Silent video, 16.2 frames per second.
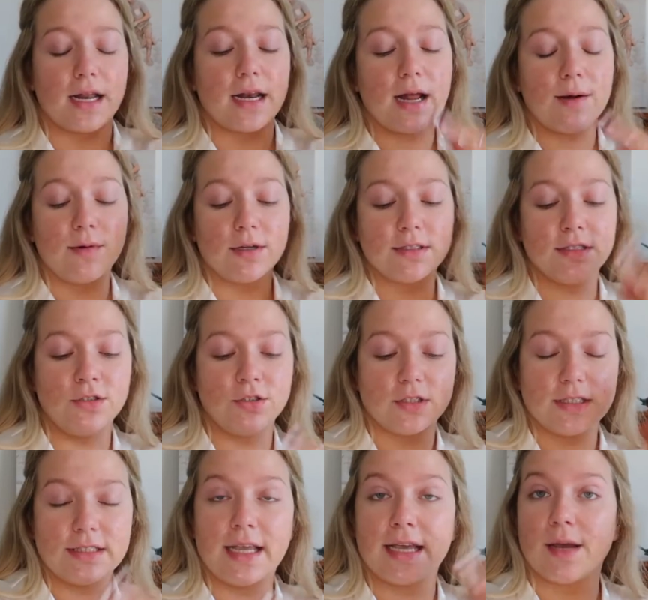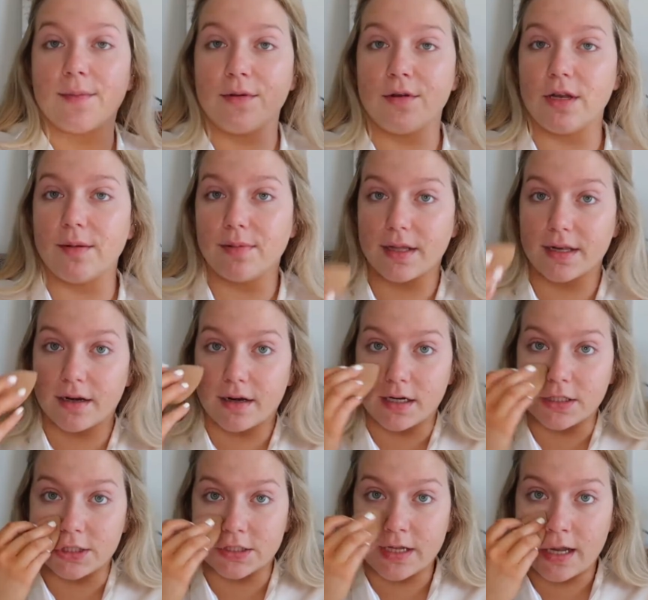And I will usually take a beauty blender
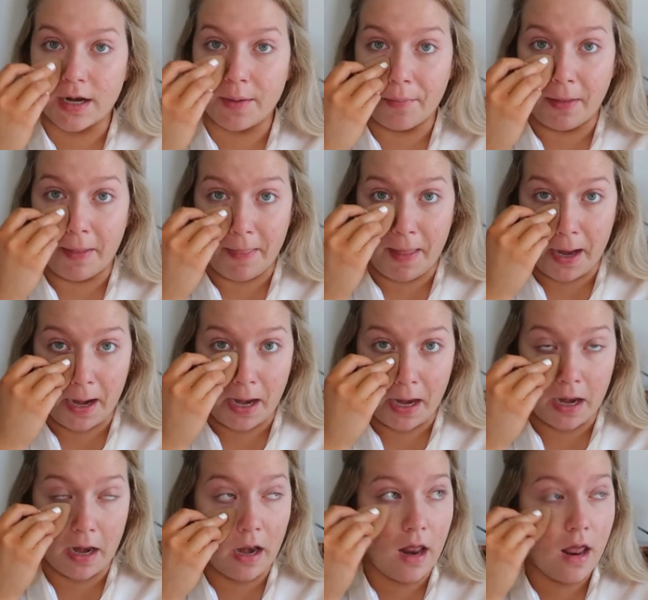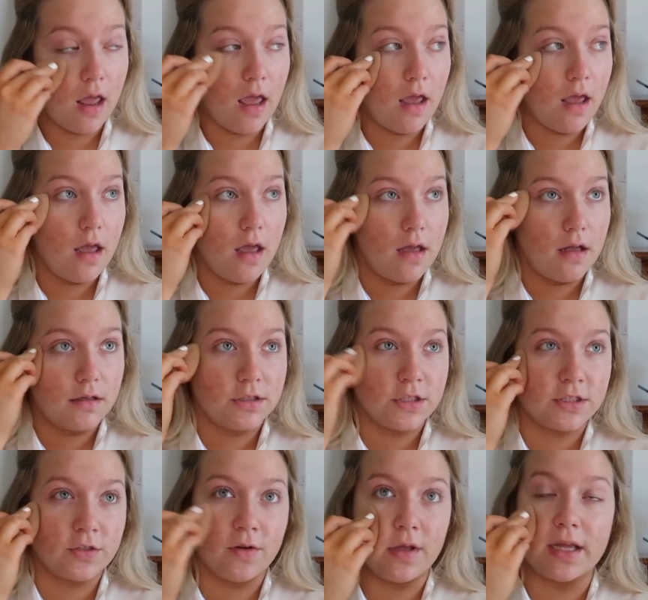and just kind of blend that in,
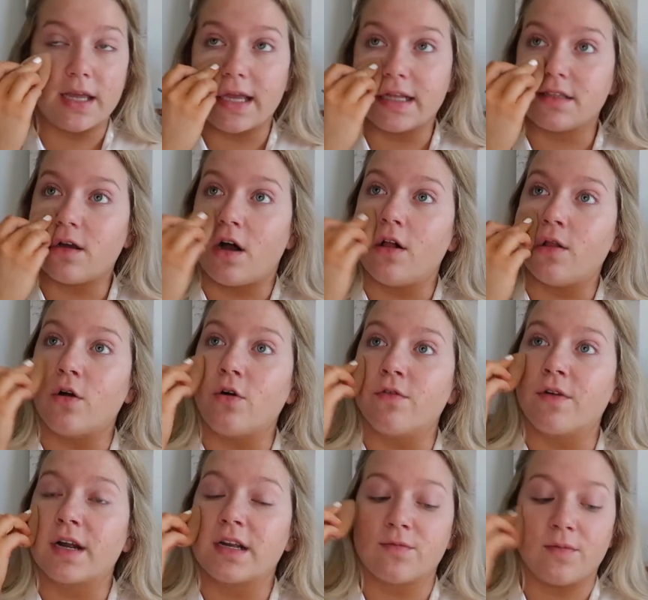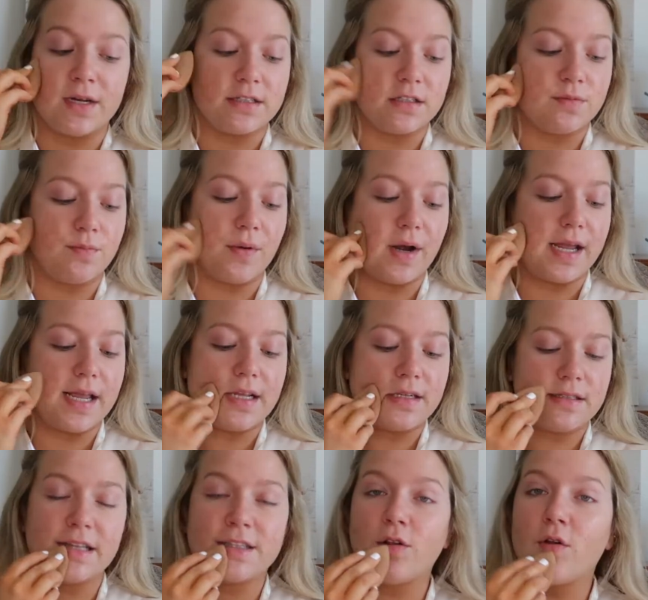just so it gets all over, because when it
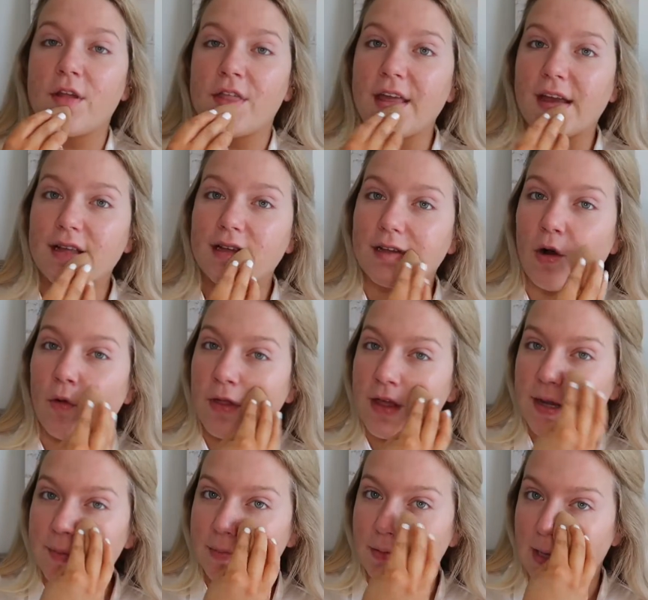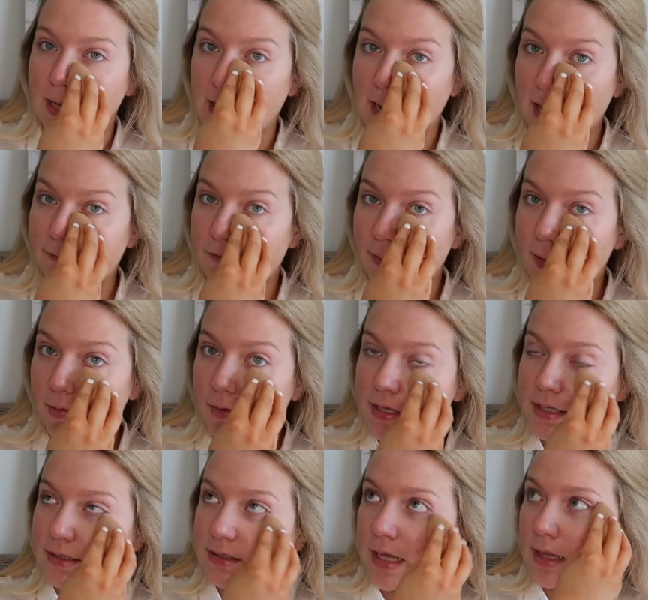sprays, that's the only complaint I have about
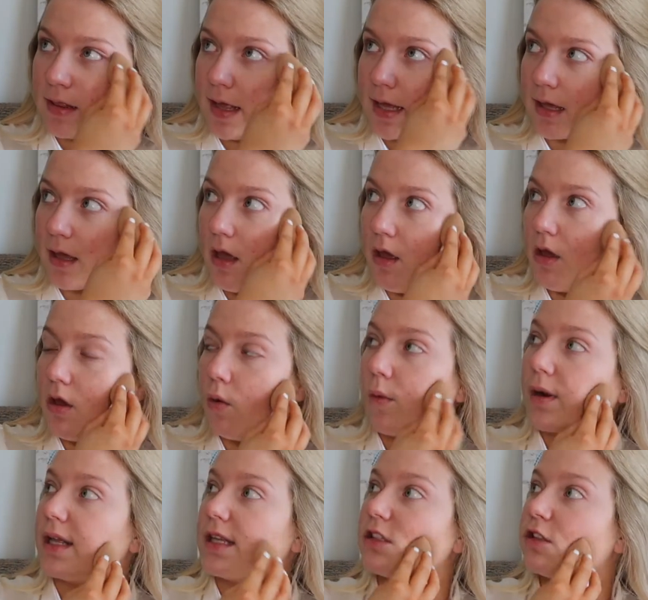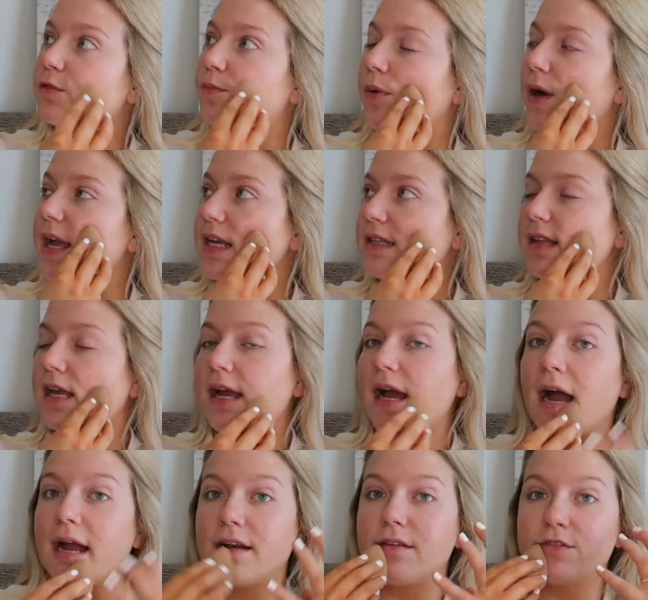it is that like when it sprays, it
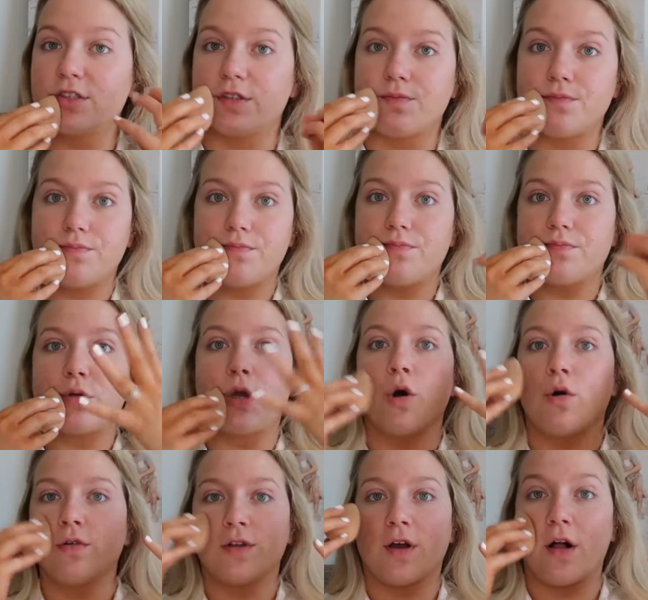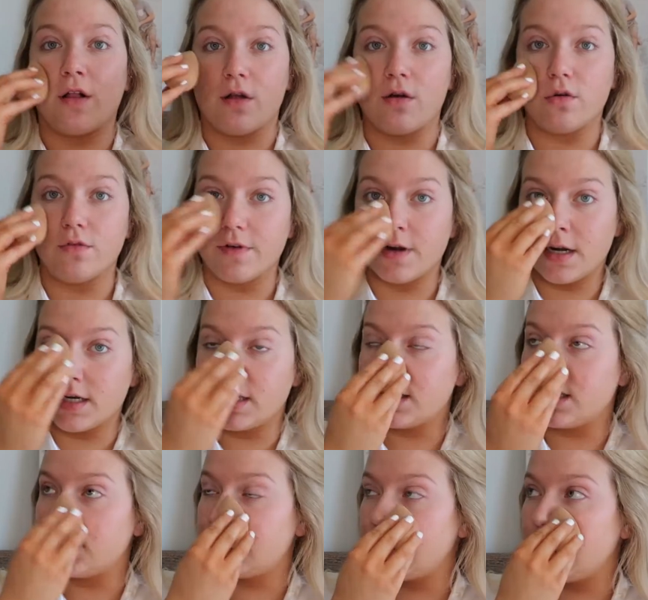kind of just goes all over and it
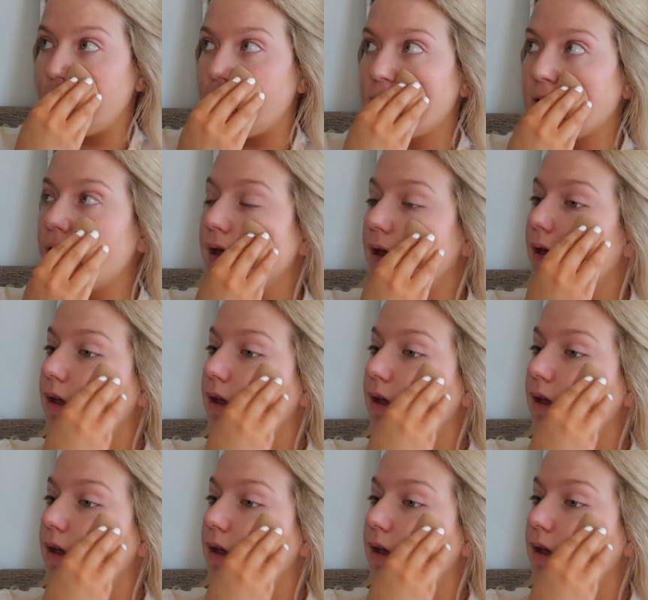doesn't like,